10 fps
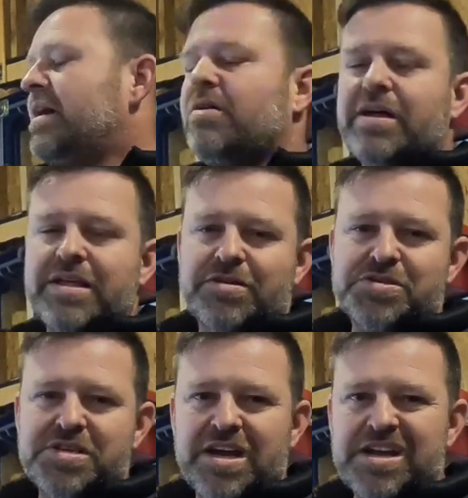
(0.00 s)
I don't like
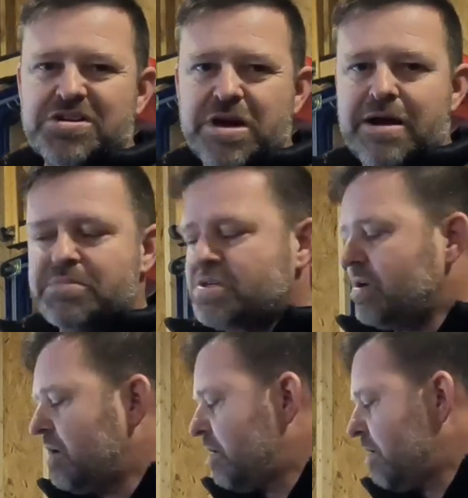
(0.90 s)
those sticky traps
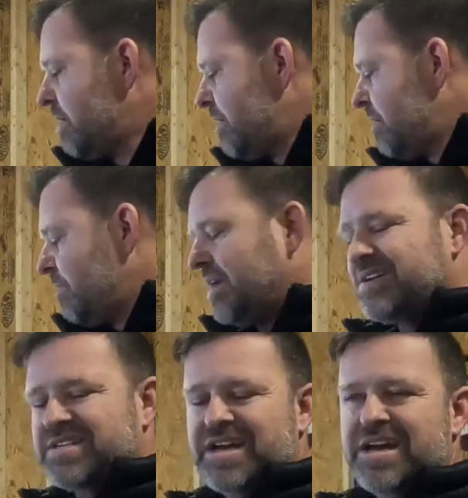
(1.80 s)

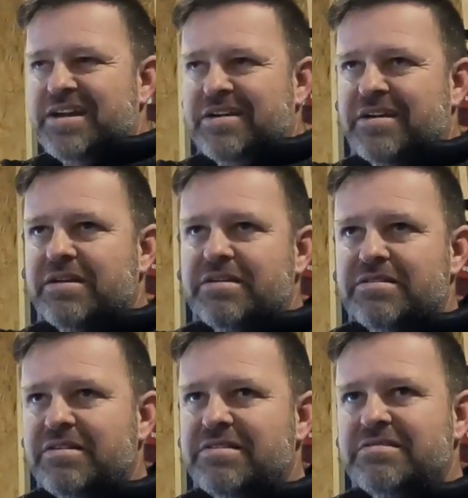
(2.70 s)
because it kind of
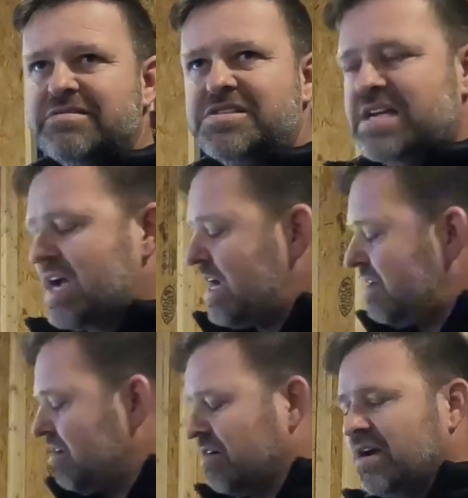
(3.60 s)

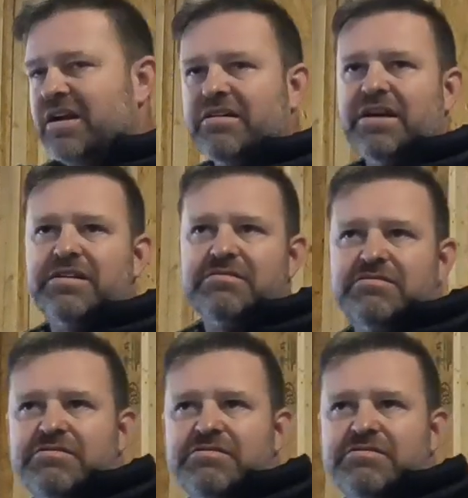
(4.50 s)
sad. They're kind of like